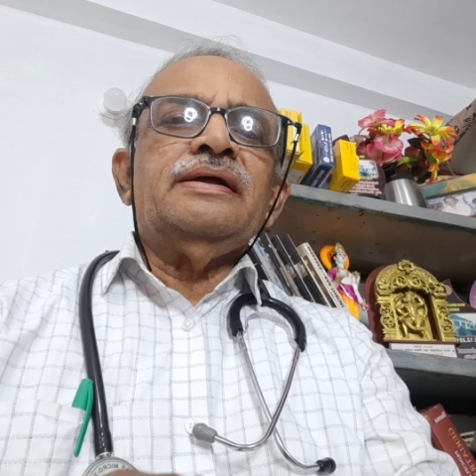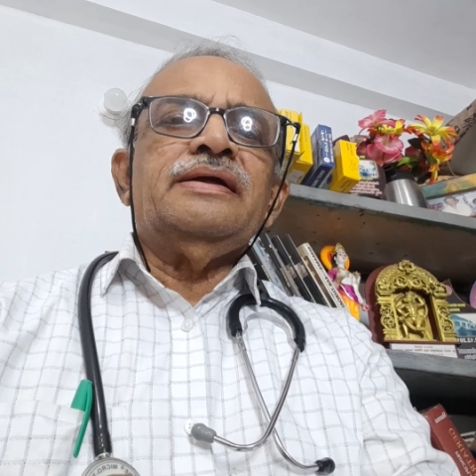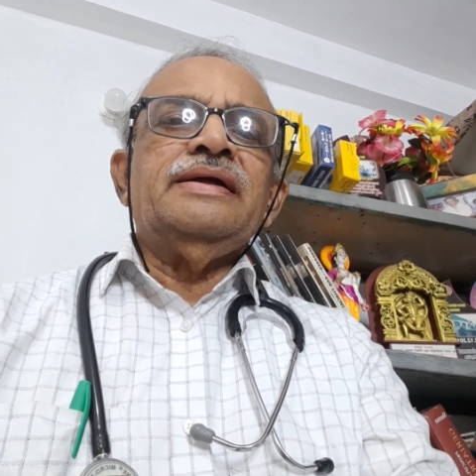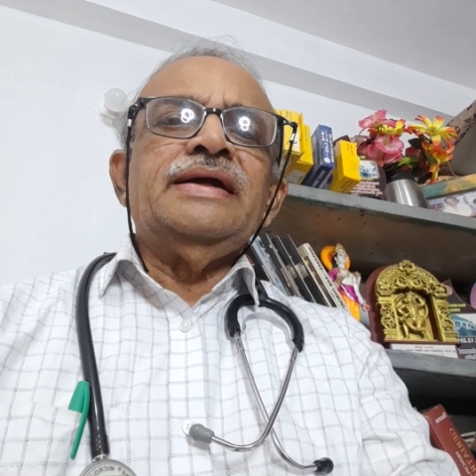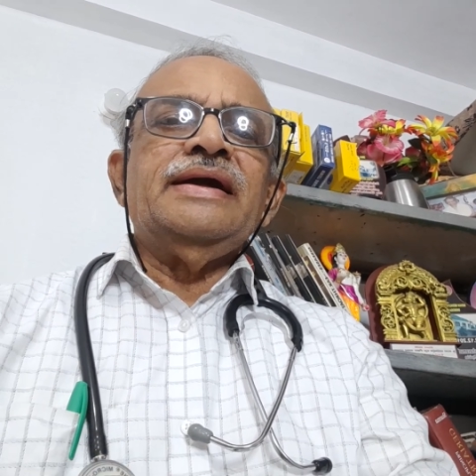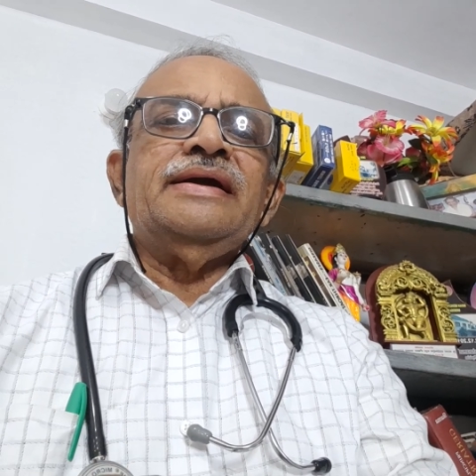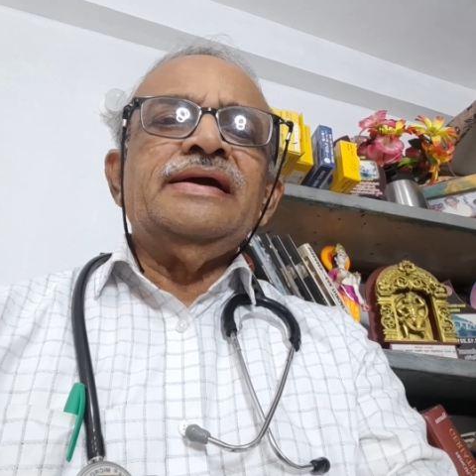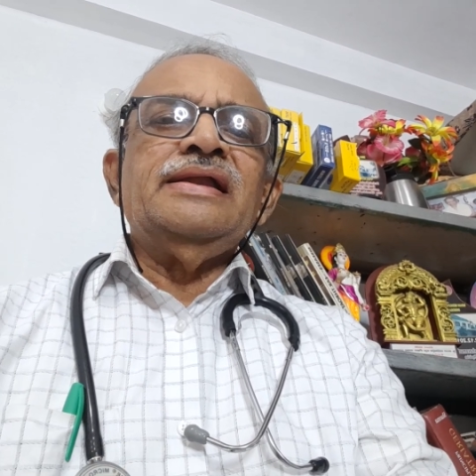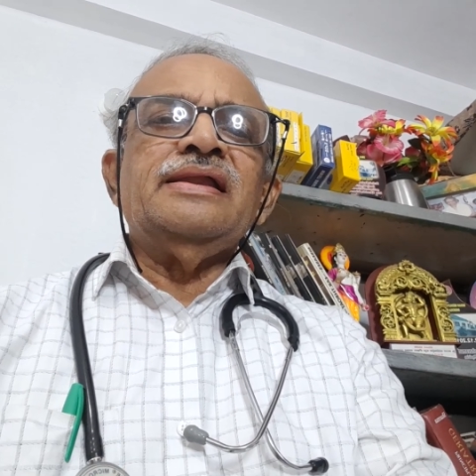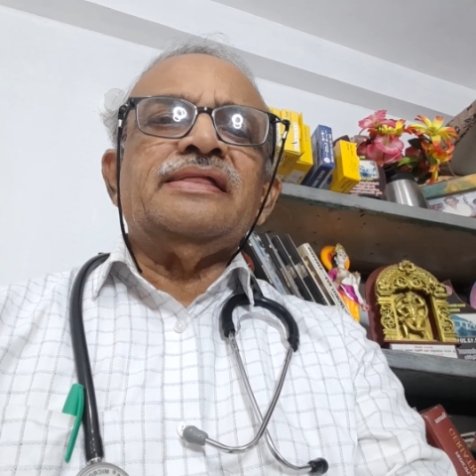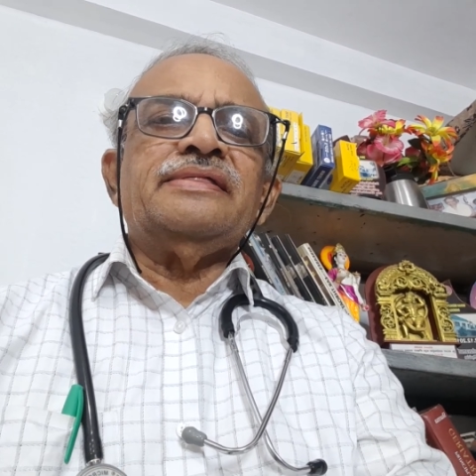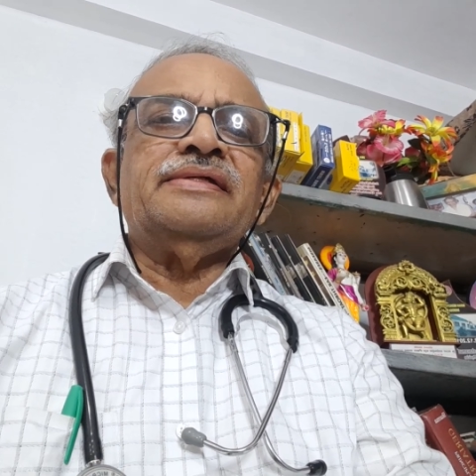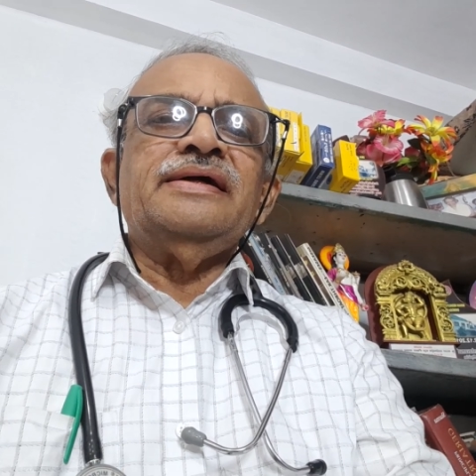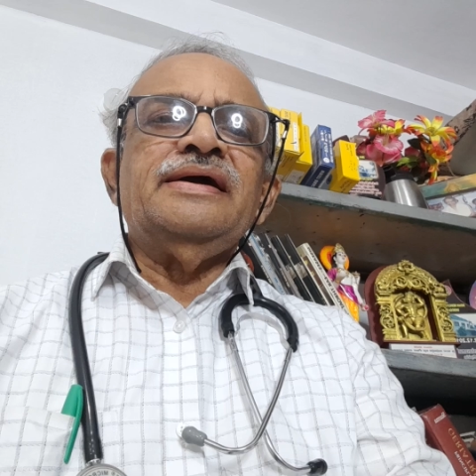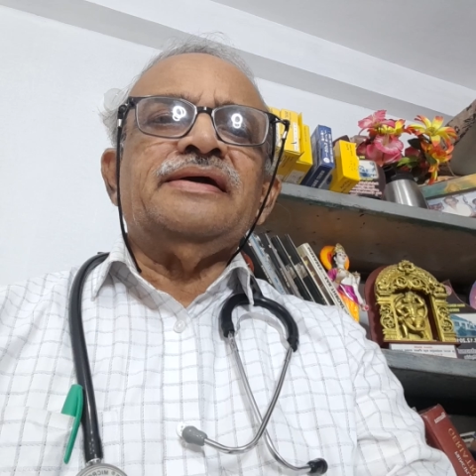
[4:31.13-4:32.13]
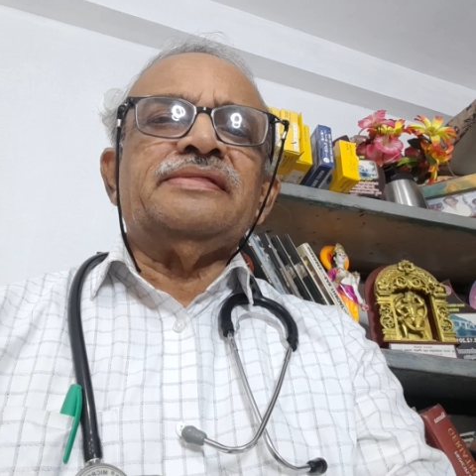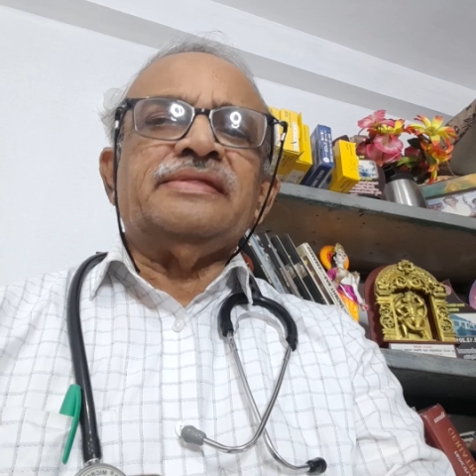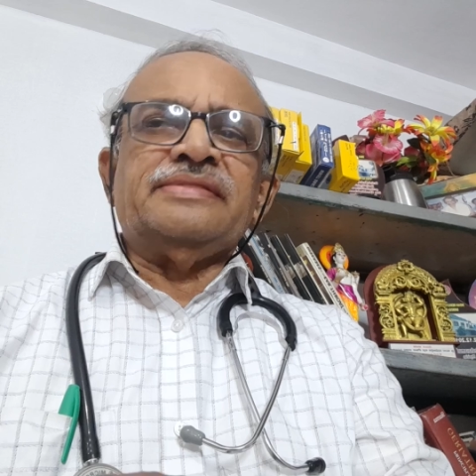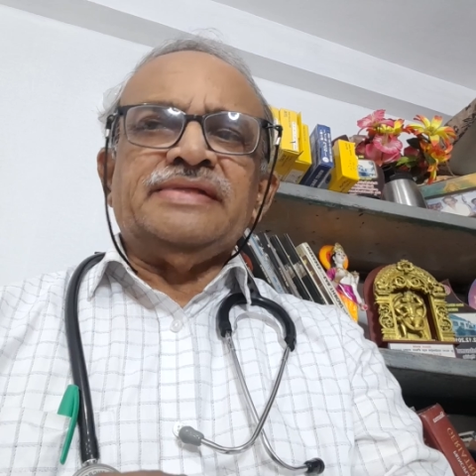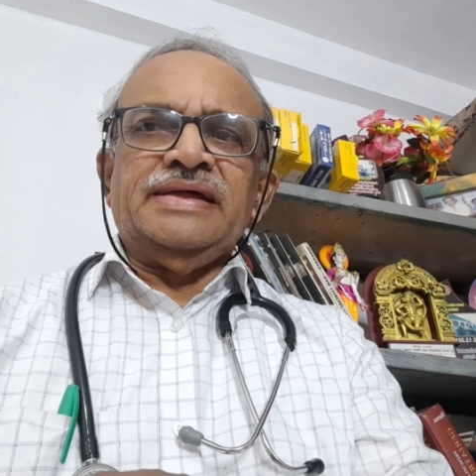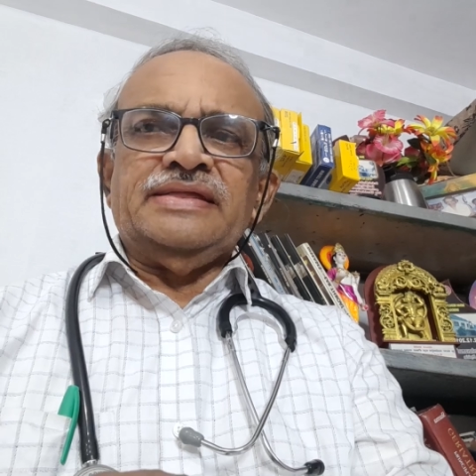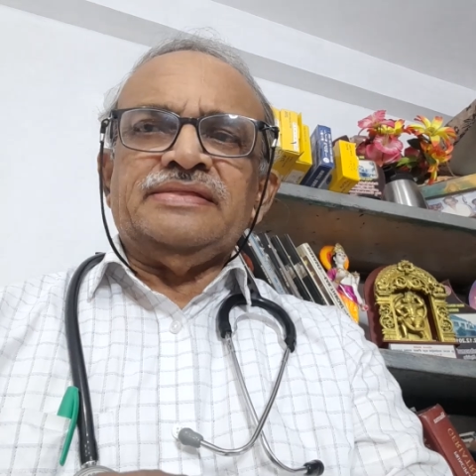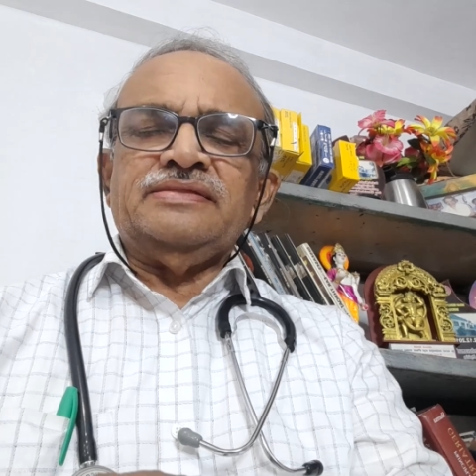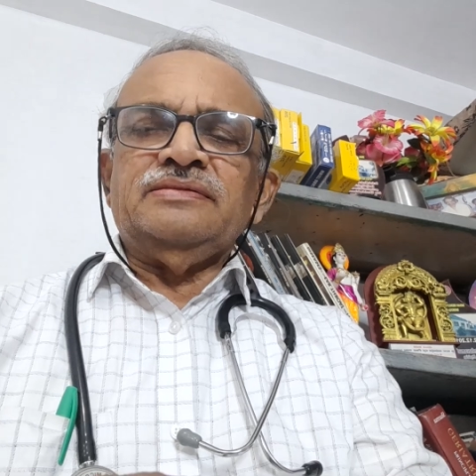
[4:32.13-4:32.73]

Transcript: Kegel's exercise.